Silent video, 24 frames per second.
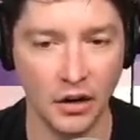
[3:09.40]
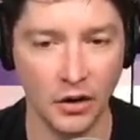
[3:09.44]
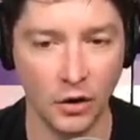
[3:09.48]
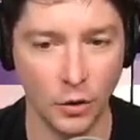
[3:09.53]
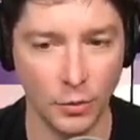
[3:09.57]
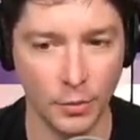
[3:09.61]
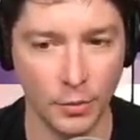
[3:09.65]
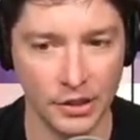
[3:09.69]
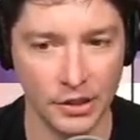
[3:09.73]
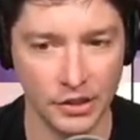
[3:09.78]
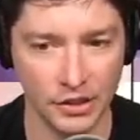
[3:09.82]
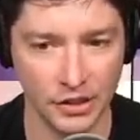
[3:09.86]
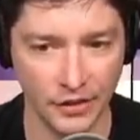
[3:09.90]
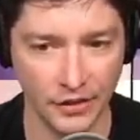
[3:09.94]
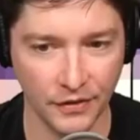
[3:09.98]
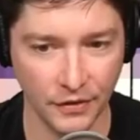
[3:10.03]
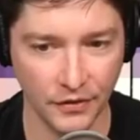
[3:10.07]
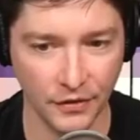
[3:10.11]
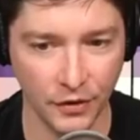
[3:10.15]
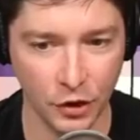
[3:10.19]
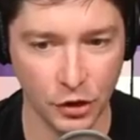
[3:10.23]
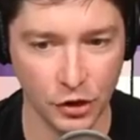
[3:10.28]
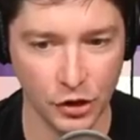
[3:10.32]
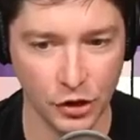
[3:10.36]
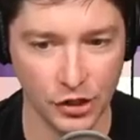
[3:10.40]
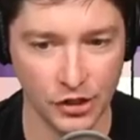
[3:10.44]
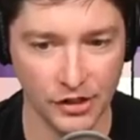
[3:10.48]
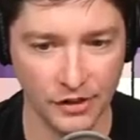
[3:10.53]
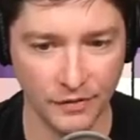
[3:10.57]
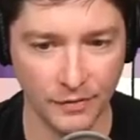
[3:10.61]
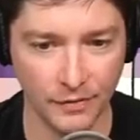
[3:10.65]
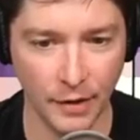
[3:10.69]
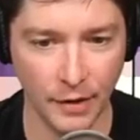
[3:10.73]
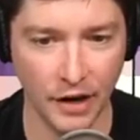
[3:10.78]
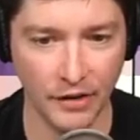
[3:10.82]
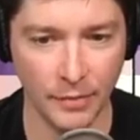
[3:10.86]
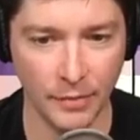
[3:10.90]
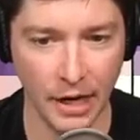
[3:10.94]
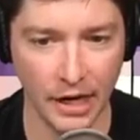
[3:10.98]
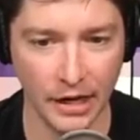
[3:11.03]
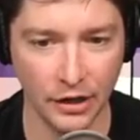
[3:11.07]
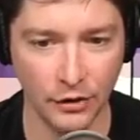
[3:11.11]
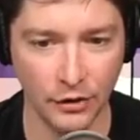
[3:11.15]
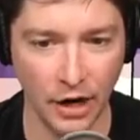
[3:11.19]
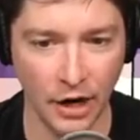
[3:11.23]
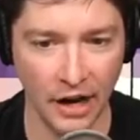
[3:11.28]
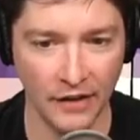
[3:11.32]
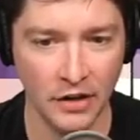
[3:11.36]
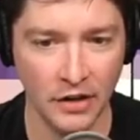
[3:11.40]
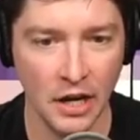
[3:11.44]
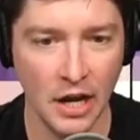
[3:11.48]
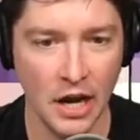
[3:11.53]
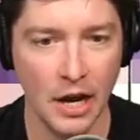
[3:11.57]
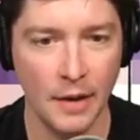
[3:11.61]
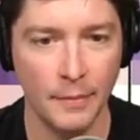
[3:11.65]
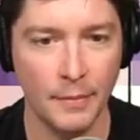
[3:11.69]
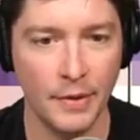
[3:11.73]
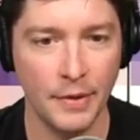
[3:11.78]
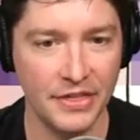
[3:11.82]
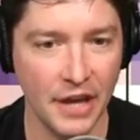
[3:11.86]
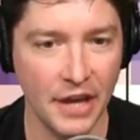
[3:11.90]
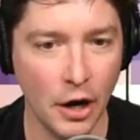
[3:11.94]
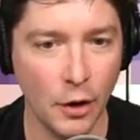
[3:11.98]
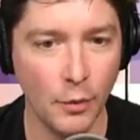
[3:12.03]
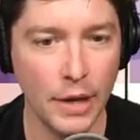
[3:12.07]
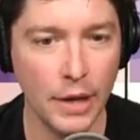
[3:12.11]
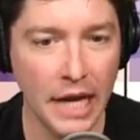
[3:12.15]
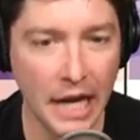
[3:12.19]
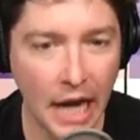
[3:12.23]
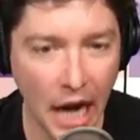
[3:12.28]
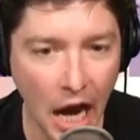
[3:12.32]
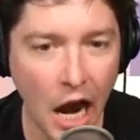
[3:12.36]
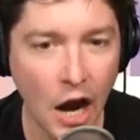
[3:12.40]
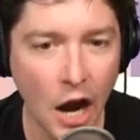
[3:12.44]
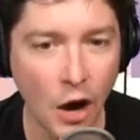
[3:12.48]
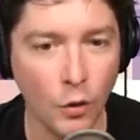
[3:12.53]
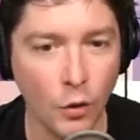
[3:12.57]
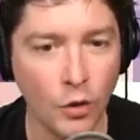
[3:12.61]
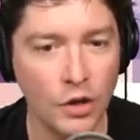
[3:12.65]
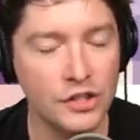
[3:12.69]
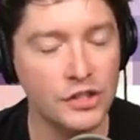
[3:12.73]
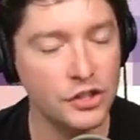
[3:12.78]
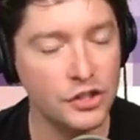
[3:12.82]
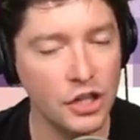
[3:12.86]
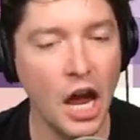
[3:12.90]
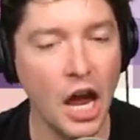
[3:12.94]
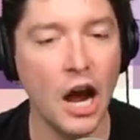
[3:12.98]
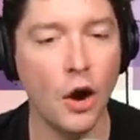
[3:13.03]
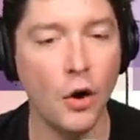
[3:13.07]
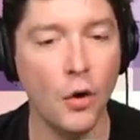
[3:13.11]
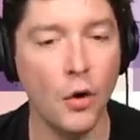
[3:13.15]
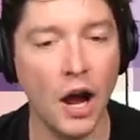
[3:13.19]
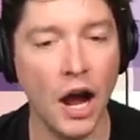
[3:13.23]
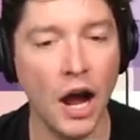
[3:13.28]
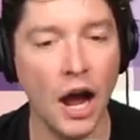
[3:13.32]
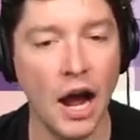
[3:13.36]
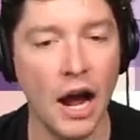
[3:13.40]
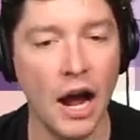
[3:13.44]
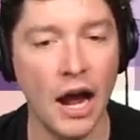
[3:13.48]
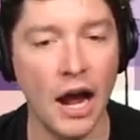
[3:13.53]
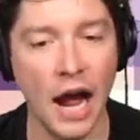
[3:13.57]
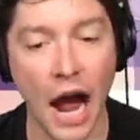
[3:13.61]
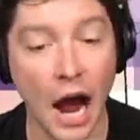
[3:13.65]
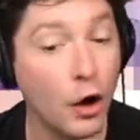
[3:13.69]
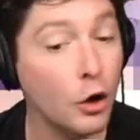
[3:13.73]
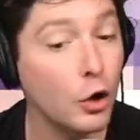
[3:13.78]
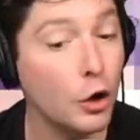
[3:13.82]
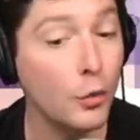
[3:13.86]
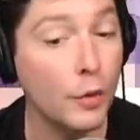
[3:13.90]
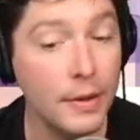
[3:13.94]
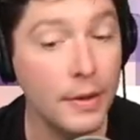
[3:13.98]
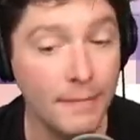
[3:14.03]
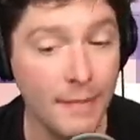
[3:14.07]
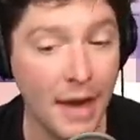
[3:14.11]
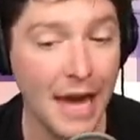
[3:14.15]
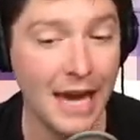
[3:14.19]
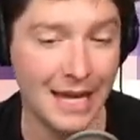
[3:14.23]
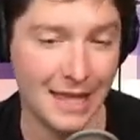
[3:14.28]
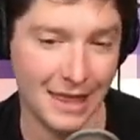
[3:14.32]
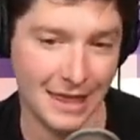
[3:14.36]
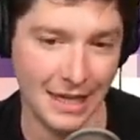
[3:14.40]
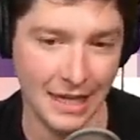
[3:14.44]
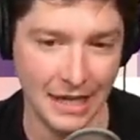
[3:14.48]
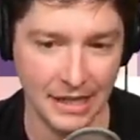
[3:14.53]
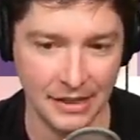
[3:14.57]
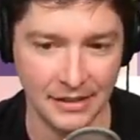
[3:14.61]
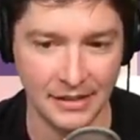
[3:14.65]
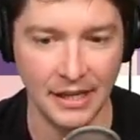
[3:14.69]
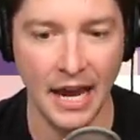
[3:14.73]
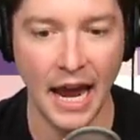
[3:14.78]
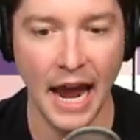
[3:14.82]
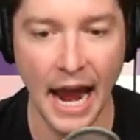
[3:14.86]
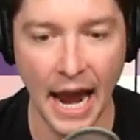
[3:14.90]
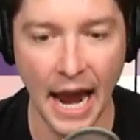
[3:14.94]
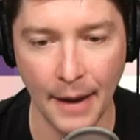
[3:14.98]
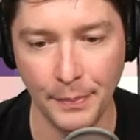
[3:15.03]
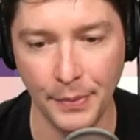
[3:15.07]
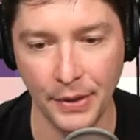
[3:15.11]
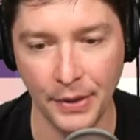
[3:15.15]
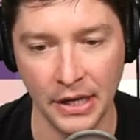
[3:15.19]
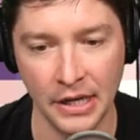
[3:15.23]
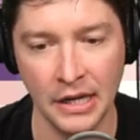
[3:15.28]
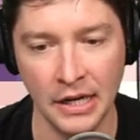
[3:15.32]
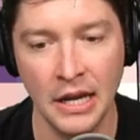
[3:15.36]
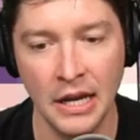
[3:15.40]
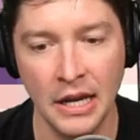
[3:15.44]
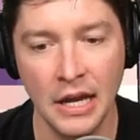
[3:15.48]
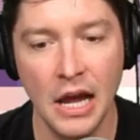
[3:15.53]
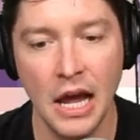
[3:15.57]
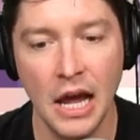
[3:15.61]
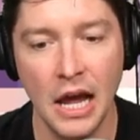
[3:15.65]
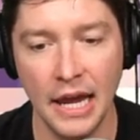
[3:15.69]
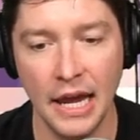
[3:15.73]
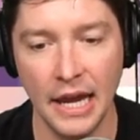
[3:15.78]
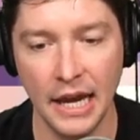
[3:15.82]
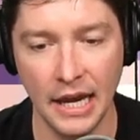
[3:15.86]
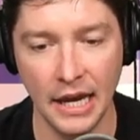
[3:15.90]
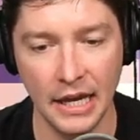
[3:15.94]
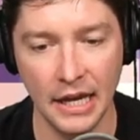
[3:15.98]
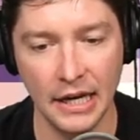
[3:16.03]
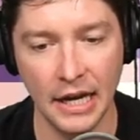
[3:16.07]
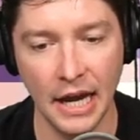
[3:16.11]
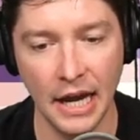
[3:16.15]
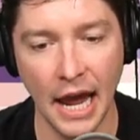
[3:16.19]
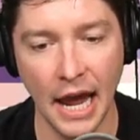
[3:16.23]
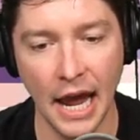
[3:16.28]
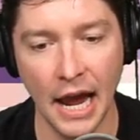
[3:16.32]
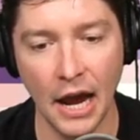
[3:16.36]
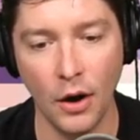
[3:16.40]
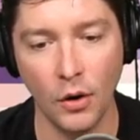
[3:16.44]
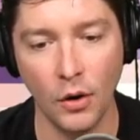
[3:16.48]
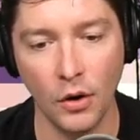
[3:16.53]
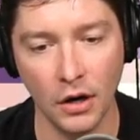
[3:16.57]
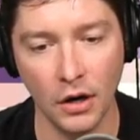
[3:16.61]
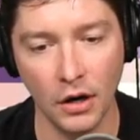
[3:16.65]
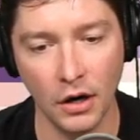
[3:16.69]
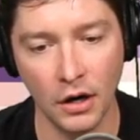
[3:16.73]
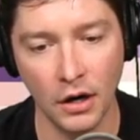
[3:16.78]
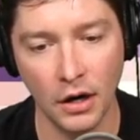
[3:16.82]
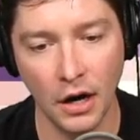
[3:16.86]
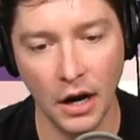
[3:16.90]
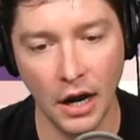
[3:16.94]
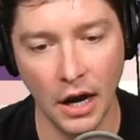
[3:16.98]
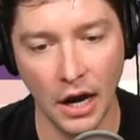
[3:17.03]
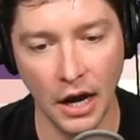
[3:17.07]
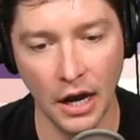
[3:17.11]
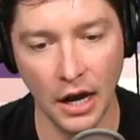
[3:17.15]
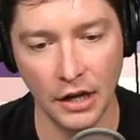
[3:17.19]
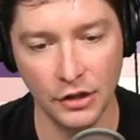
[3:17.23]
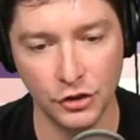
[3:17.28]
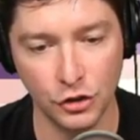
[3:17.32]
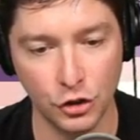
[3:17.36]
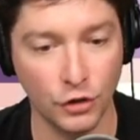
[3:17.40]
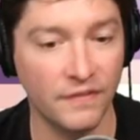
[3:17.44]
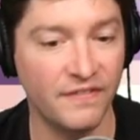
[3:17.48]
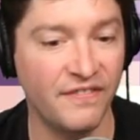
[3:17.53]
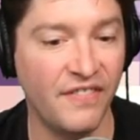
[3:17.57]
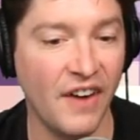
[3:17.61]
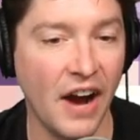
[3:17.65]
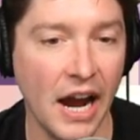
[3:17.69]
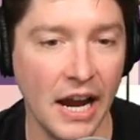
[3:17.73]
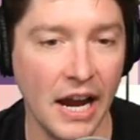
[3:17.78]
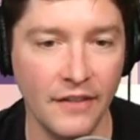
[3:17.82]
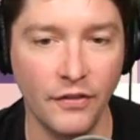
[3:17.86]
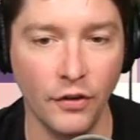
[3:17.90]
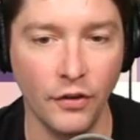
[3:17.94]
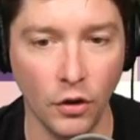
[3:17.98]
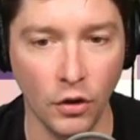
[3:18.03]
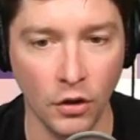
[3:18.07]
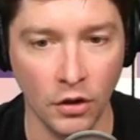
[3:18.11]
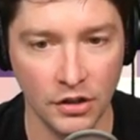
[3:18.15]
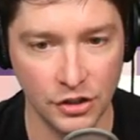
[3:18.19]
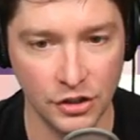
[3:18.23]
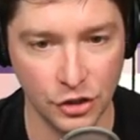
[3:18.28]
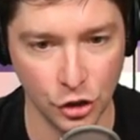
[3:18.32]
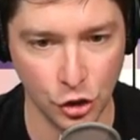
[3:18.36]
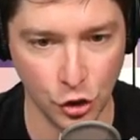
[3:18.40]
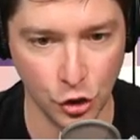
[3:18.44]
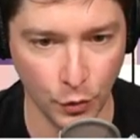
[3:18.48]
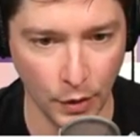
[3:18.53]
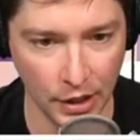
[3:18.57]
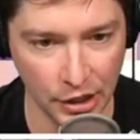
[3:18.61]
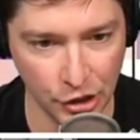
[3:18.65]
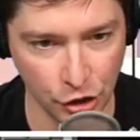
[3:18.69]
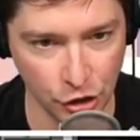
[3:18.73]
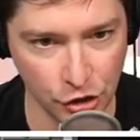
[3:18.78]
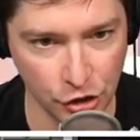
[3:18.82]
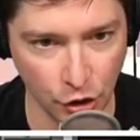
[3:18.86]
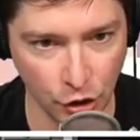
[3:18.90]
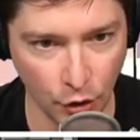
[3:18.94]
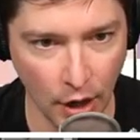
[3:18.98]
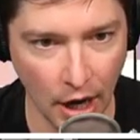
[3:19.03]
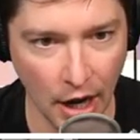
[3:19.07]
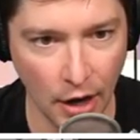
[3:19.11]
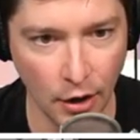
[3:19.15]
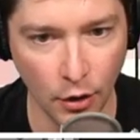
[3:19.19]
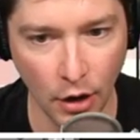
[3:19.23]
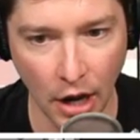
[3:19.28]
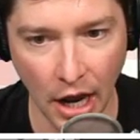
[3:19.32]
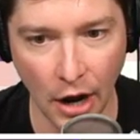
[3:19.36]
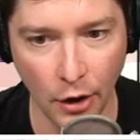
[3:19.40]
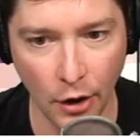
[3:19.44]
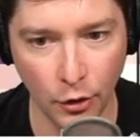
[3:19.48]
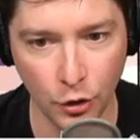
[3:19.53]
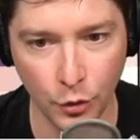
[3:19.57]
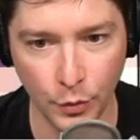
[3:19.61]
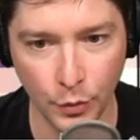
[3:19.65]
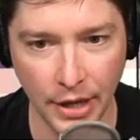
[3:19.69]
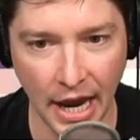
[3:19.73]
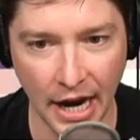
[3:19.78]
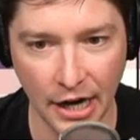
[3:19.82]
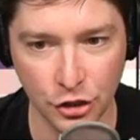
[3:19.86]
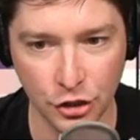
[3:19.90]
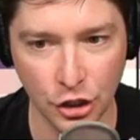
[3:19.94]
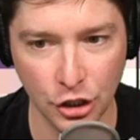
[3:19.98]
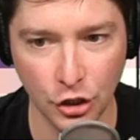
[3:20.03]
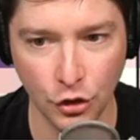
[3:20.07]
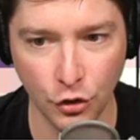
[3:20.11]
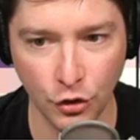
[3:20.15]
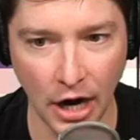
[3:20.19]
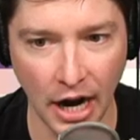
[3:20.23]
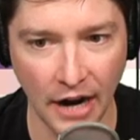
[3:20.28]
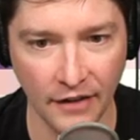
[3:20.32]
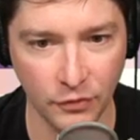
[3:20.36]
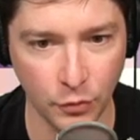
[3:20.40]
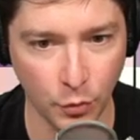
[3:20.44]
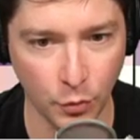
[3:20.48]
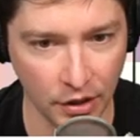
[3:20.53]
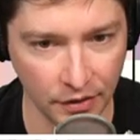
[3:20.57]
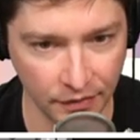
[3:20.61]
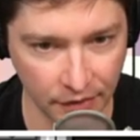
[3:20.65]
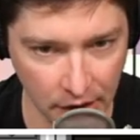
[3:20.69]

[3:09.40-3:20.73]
whole bunch of different versions of Minecraft. But there we go. So how do we make this happen in our survival situation? So how do we actually craft one of